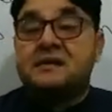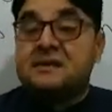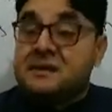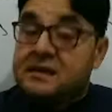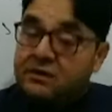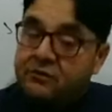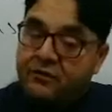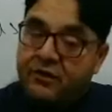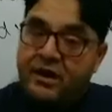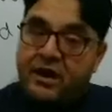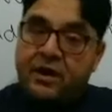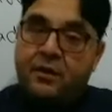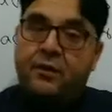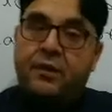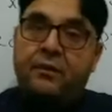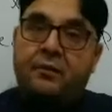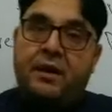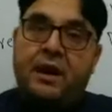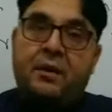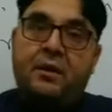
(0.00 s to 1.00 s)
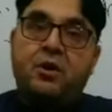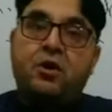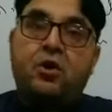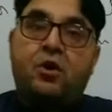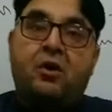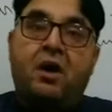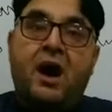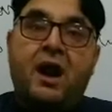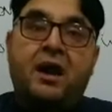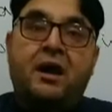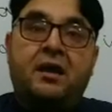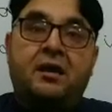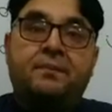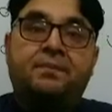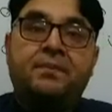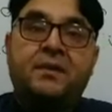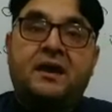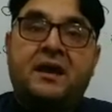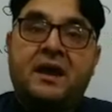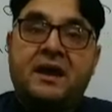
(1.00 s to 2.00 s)
Whenever you're writing
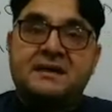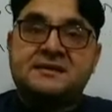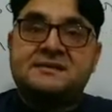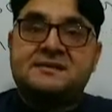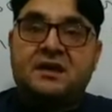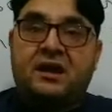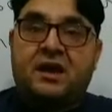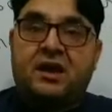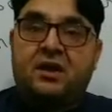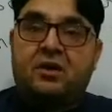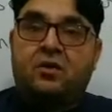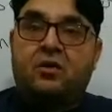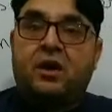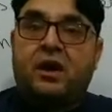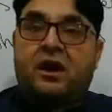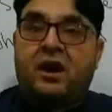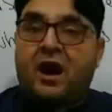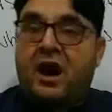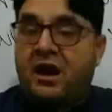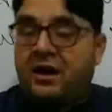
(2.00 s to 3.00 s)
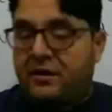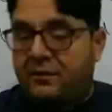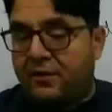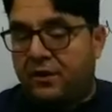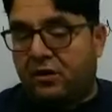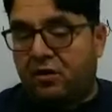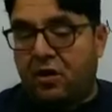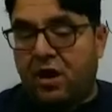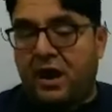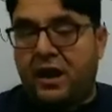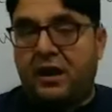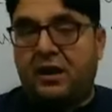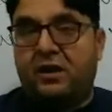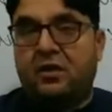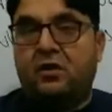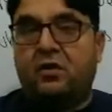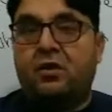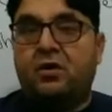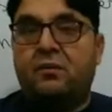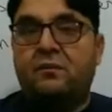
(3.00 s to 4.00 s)
an essay or academic writing
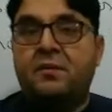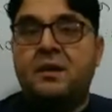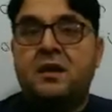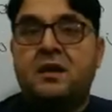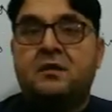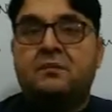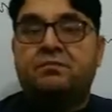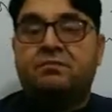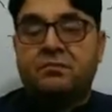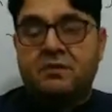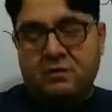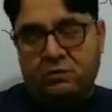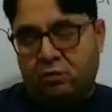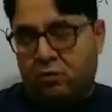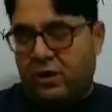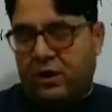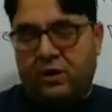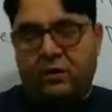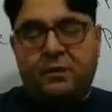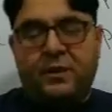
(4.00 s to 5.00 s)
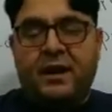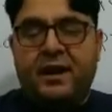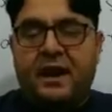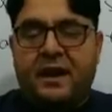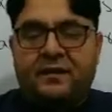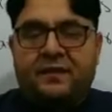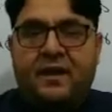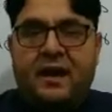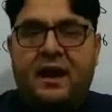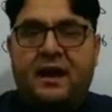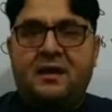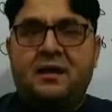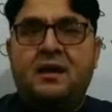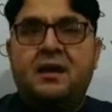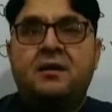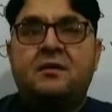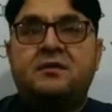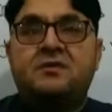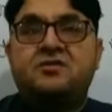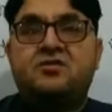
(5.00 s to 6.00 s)
or whatever like that,
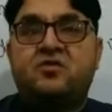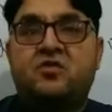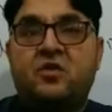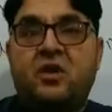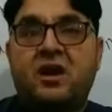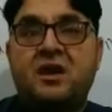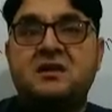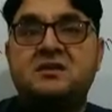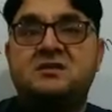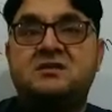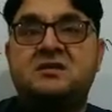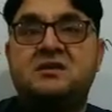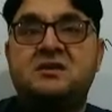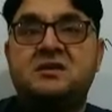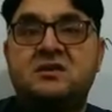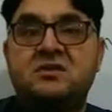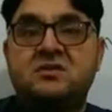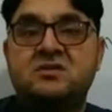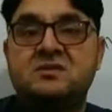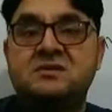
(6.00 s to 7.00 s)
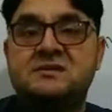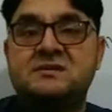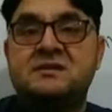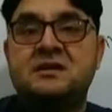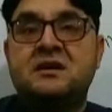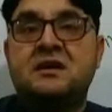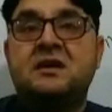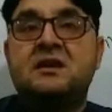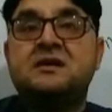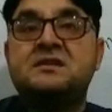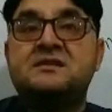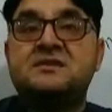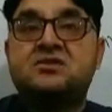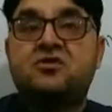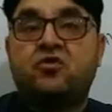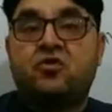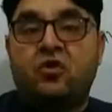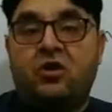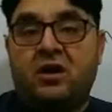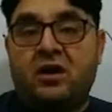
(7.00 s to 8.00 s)
try to use
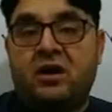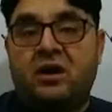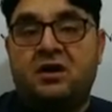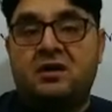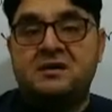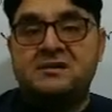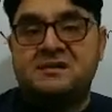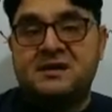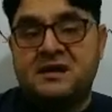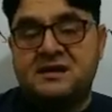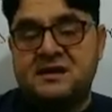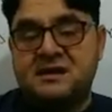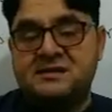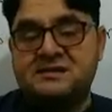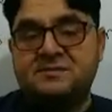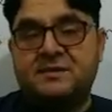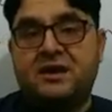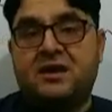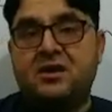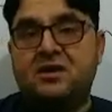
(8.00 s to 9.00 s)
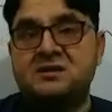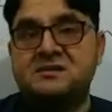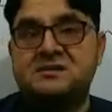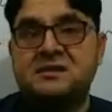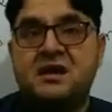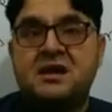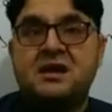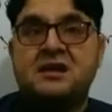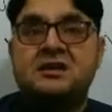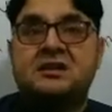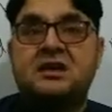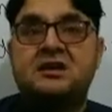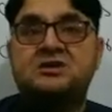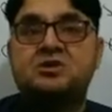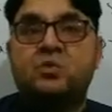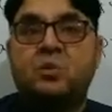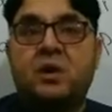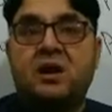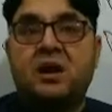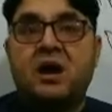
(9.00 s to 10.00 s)
stronger sentence because this
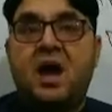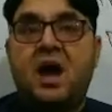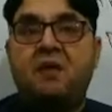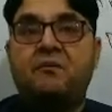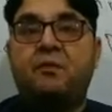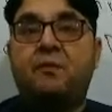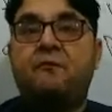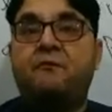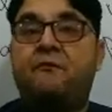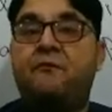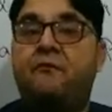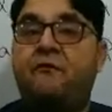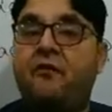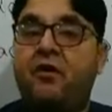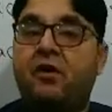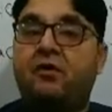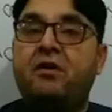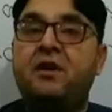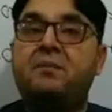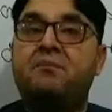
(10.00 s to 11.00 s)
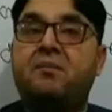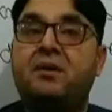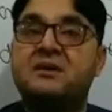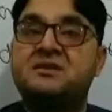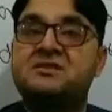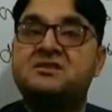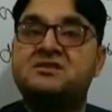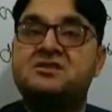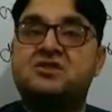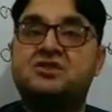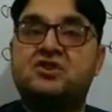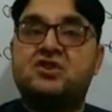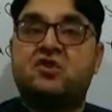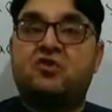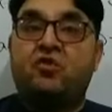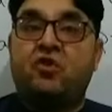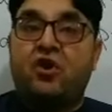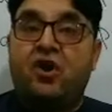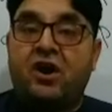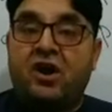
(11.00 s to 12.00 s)
will have a very much
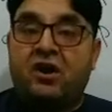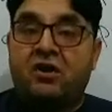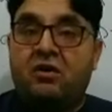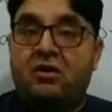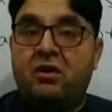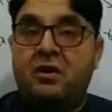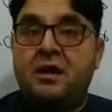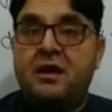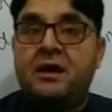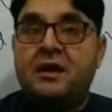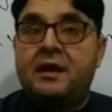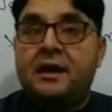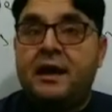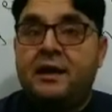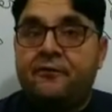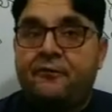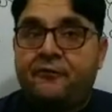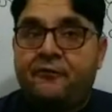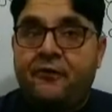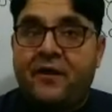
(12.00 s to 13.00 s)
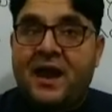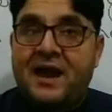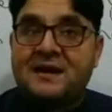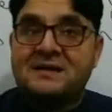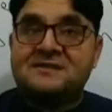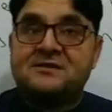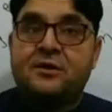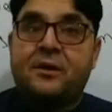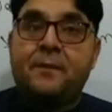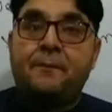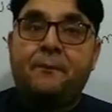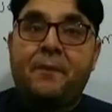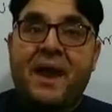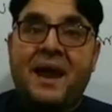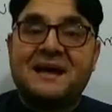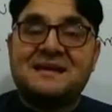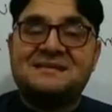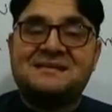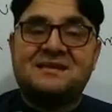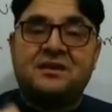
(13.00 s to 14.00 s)
stronger effects or
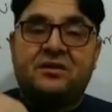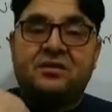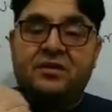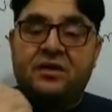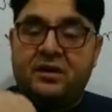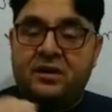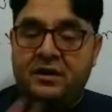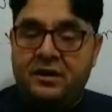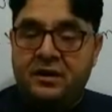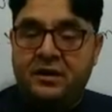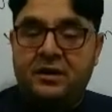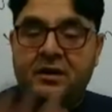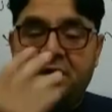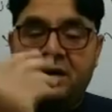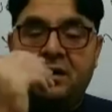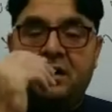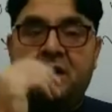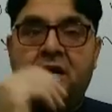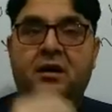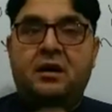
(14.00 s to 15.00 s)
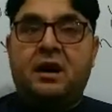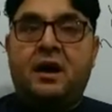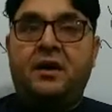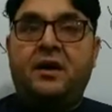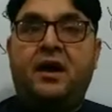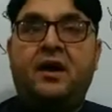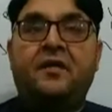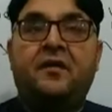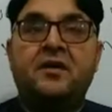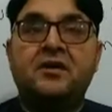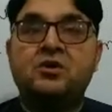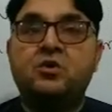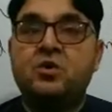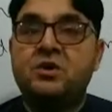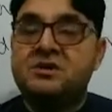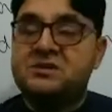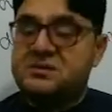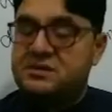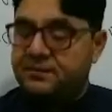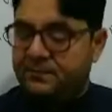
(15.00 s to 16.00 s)
impacts on the another who
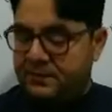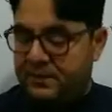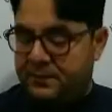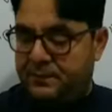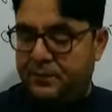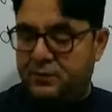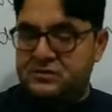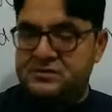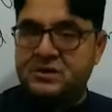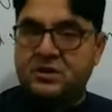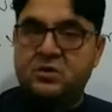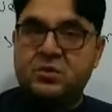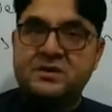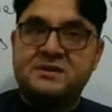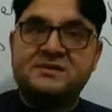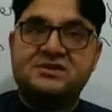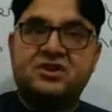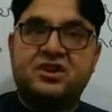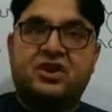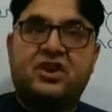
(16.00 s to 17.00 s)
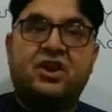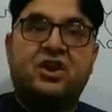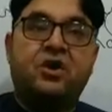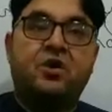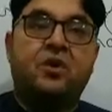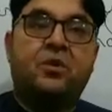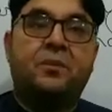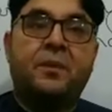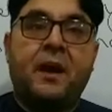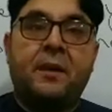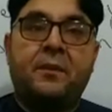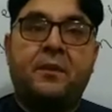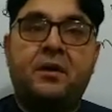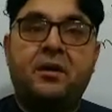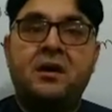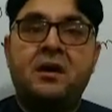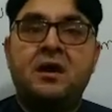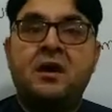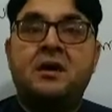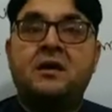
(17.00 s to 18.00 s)
is the person who is checking your
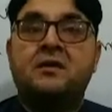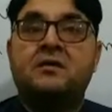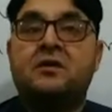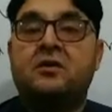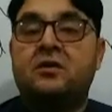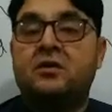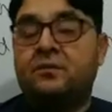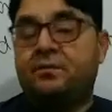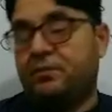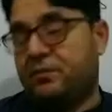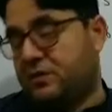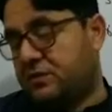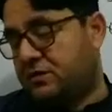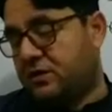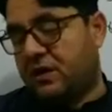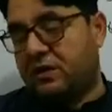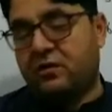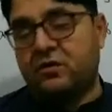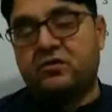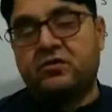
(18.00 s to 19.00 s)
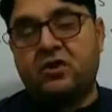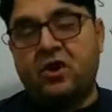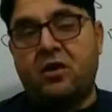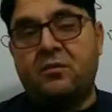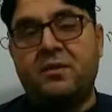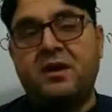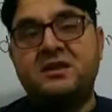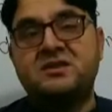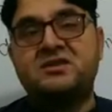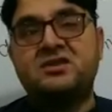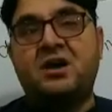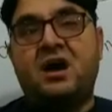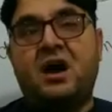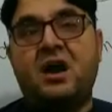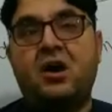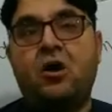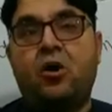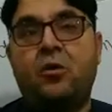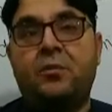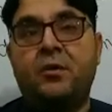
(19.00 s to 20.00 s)
paper. Thank you so much. I
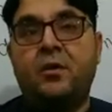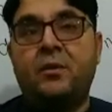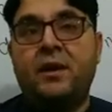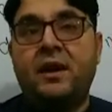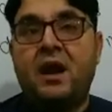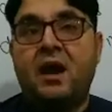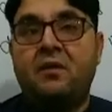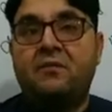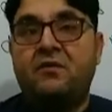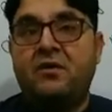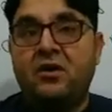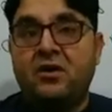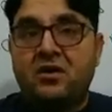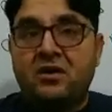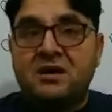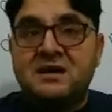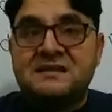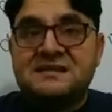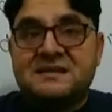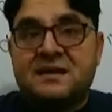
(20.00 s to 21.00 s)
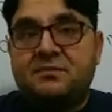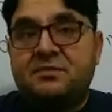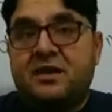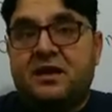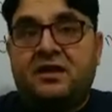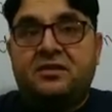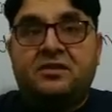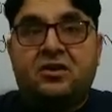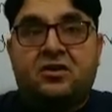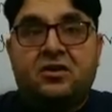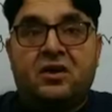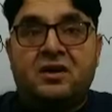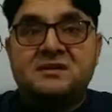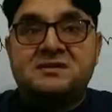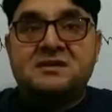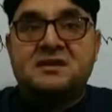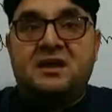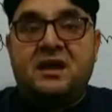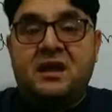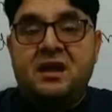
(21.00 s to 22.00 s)
hope you will have learned something in the
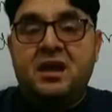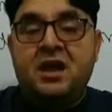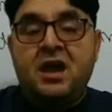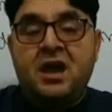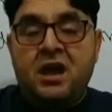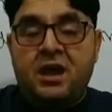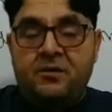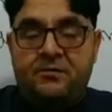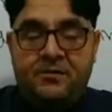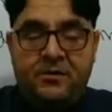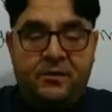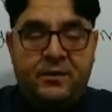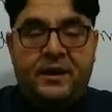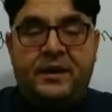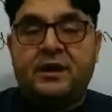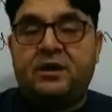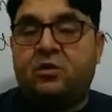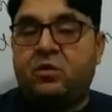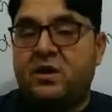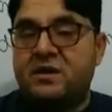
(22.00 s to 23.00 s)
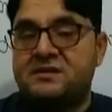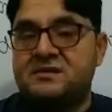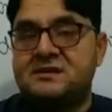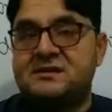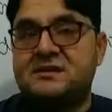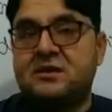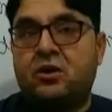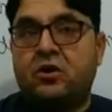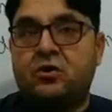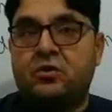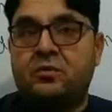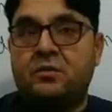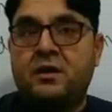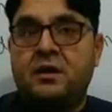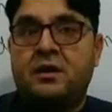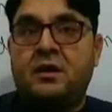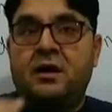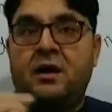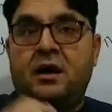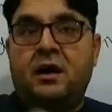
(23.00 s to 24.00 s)
class today. If you have any questions,
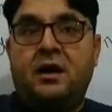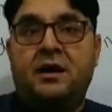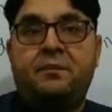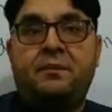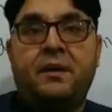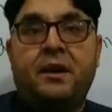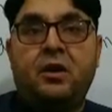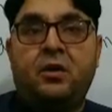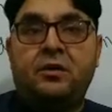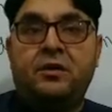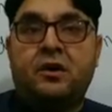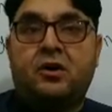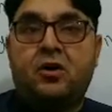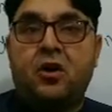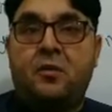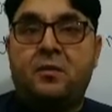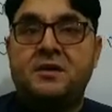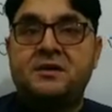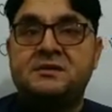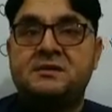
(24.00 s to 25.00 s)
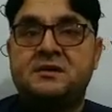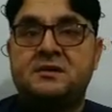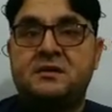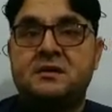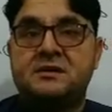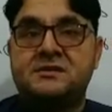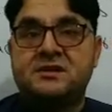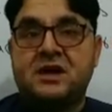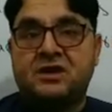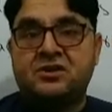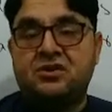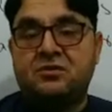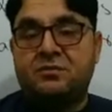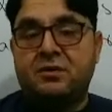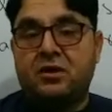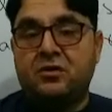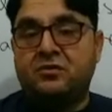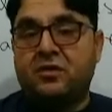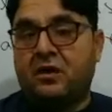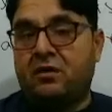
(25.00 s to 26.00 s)
let me know in the comment section
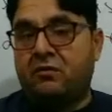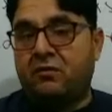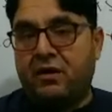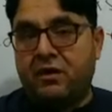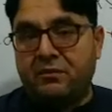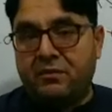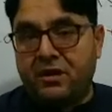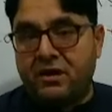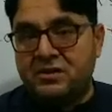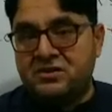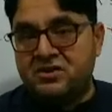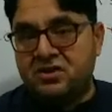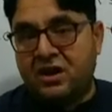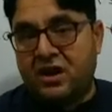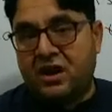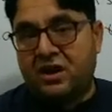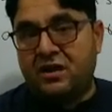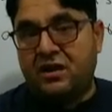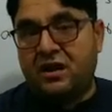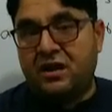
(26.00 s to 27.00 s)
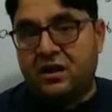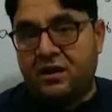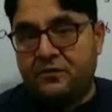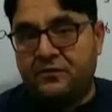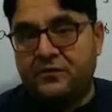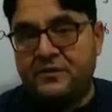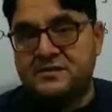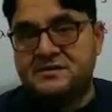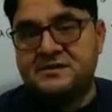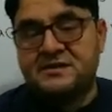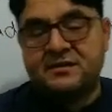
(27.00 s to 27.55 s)
below. Thank you very much and Allah Hafiz.